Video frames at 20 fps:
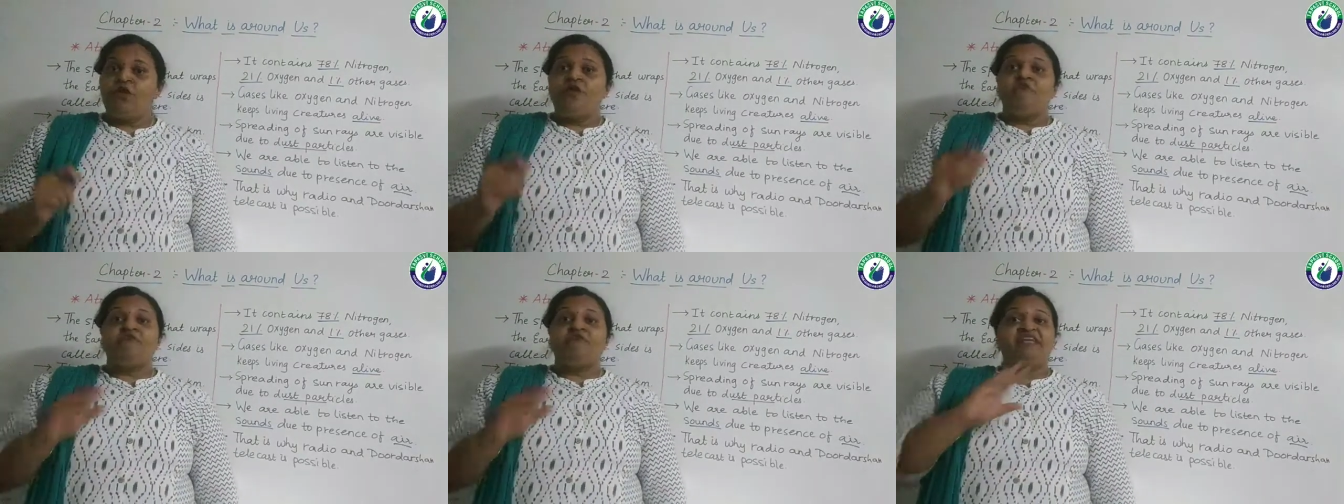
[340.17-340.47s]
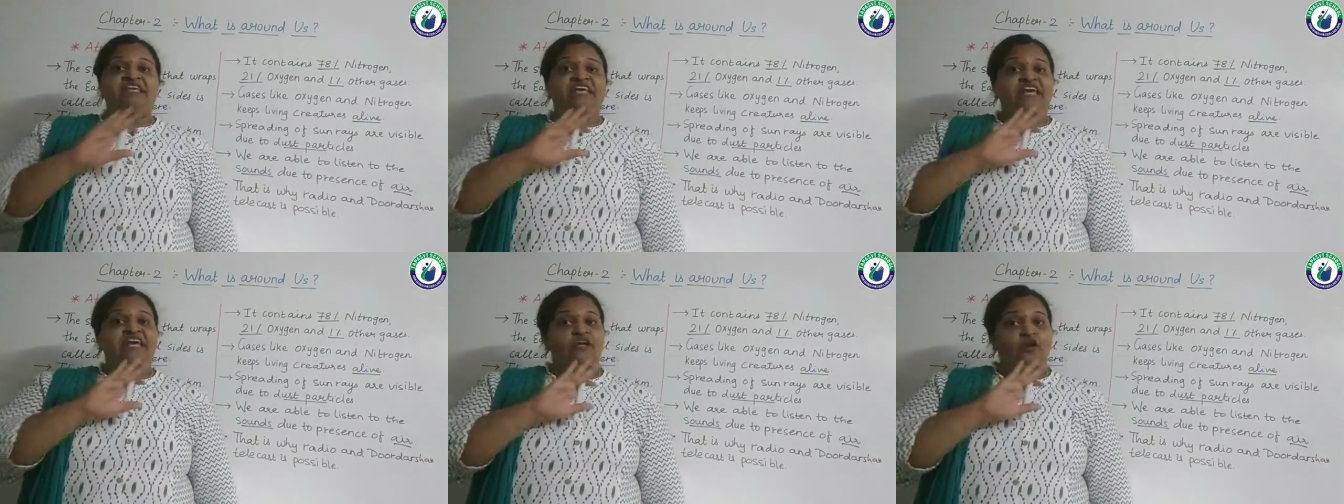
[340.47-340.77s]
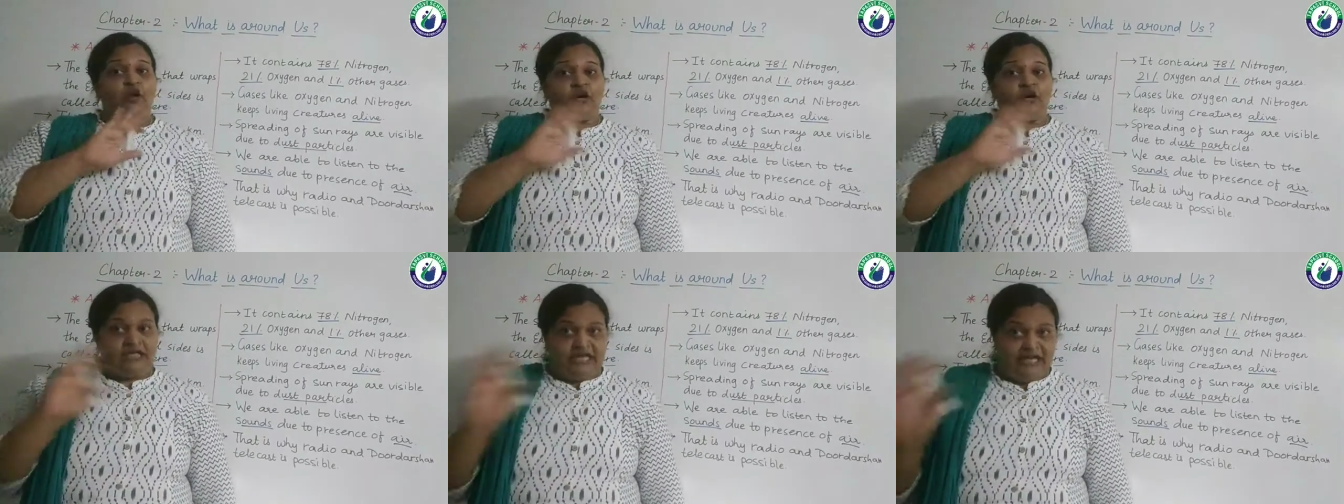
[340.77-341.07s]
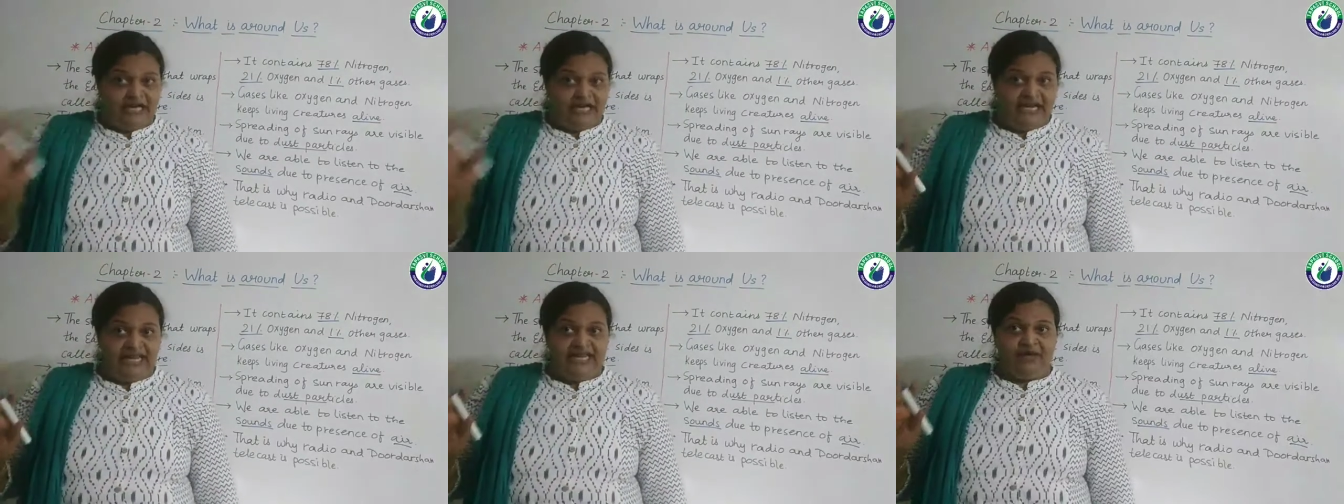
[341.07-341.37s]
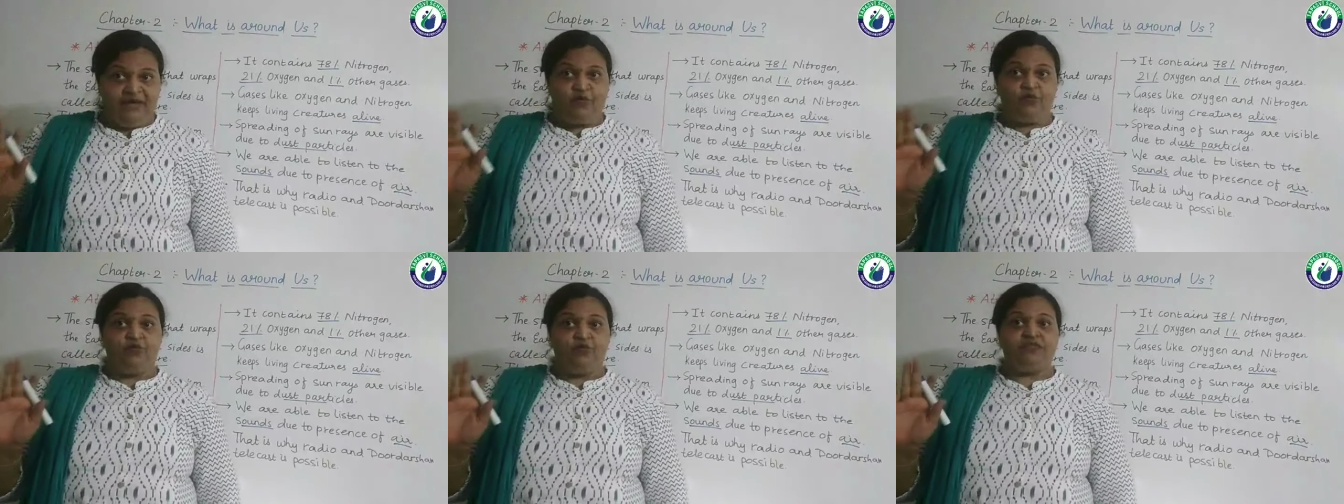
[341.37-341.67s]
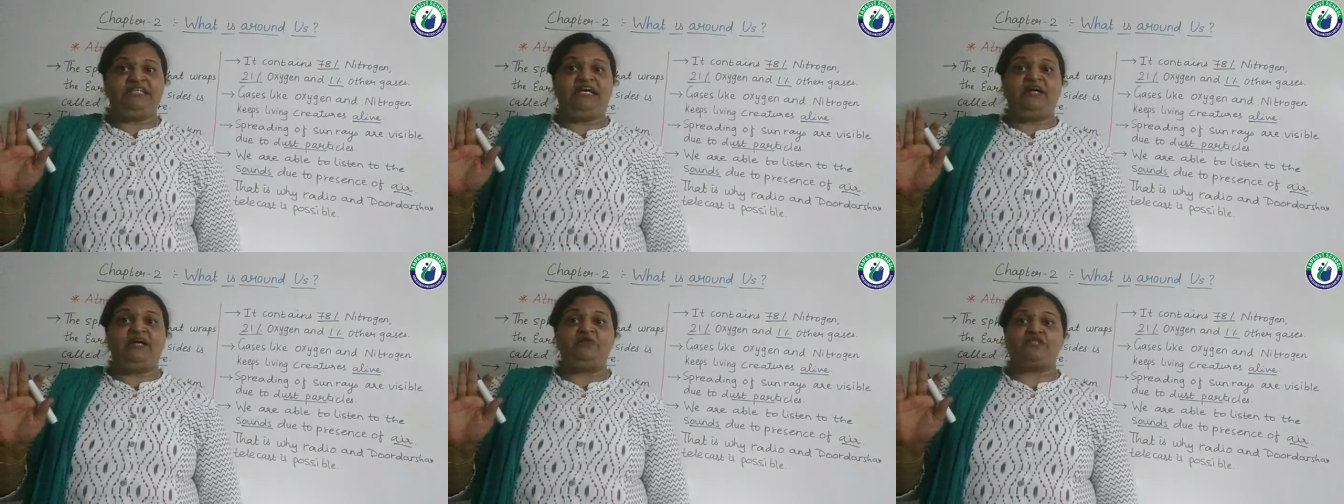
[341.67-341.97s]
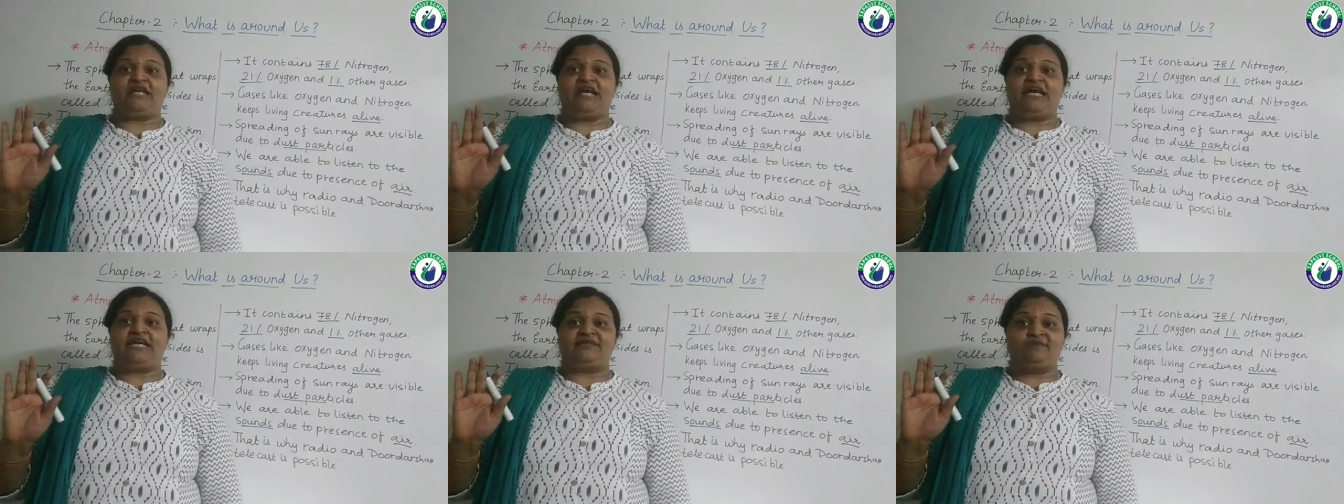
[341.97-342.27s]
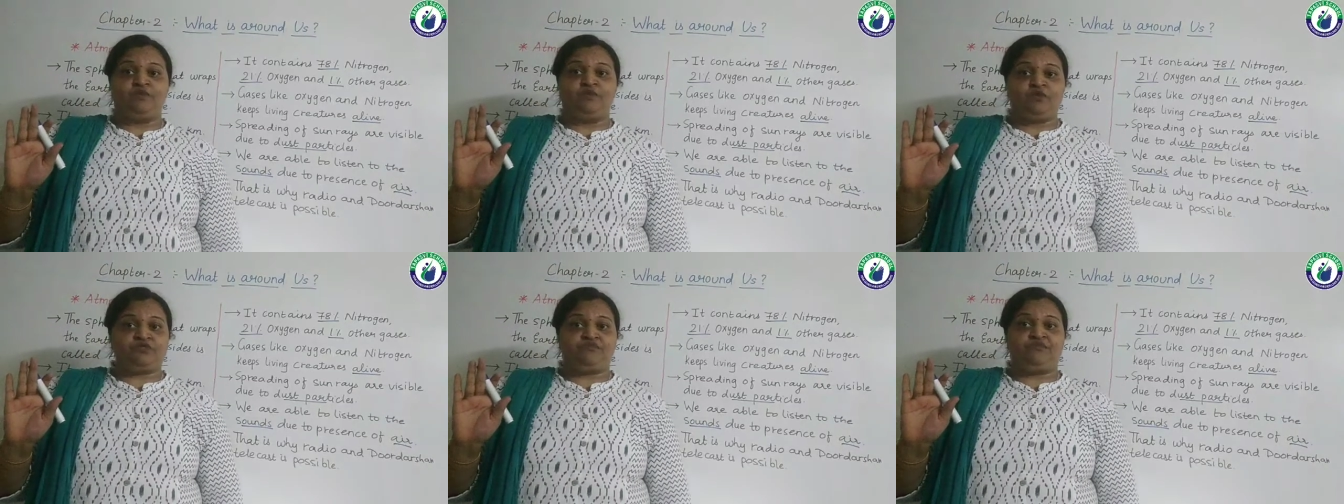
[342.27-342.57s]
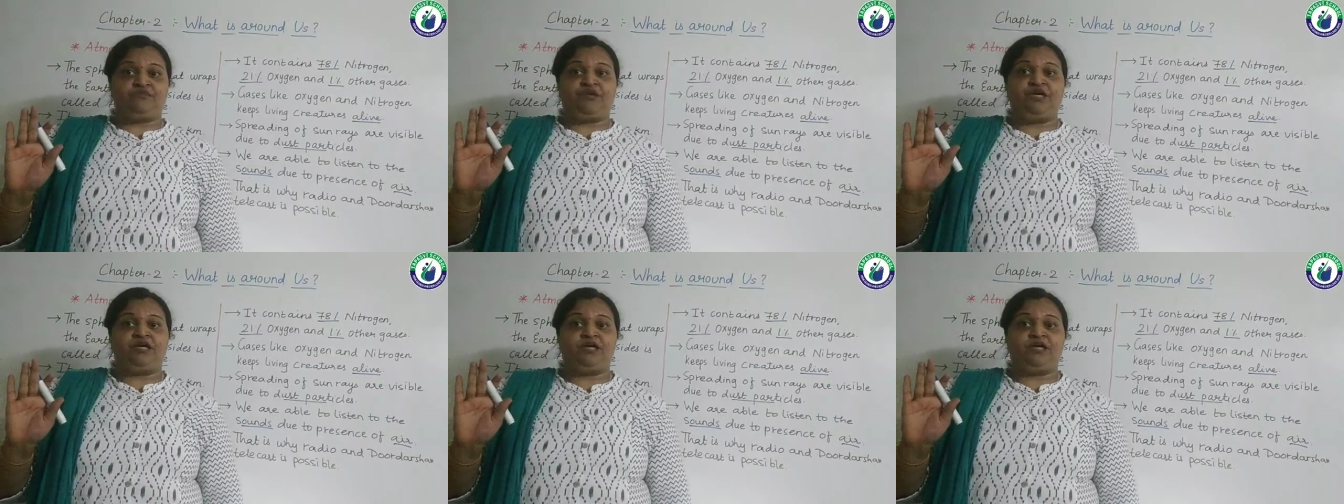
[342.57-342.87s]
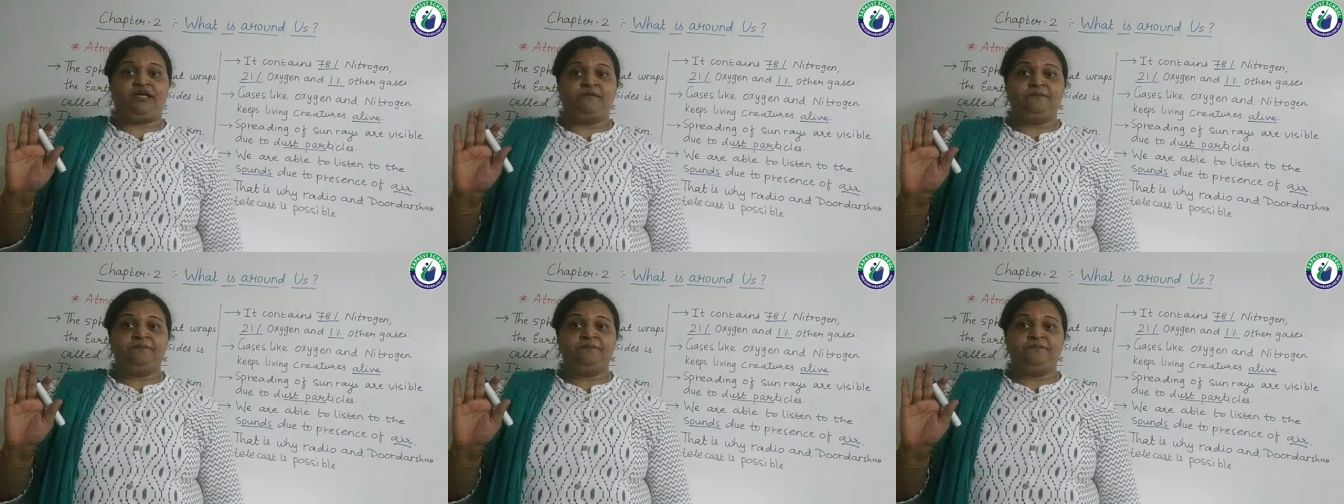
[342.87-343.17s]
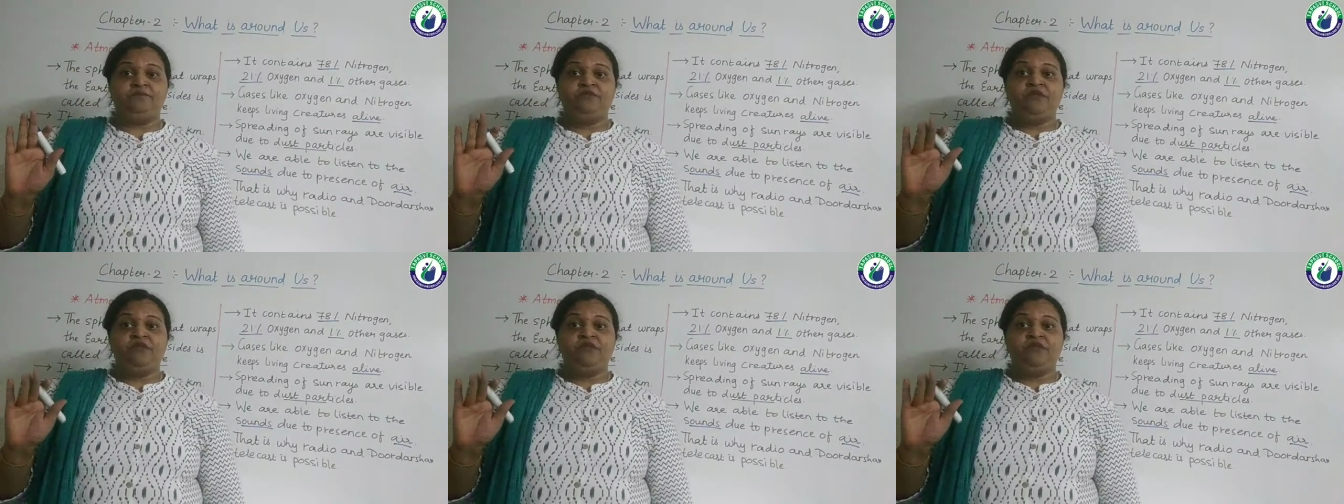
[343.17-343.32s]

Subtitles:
We cannot live without atmosphere.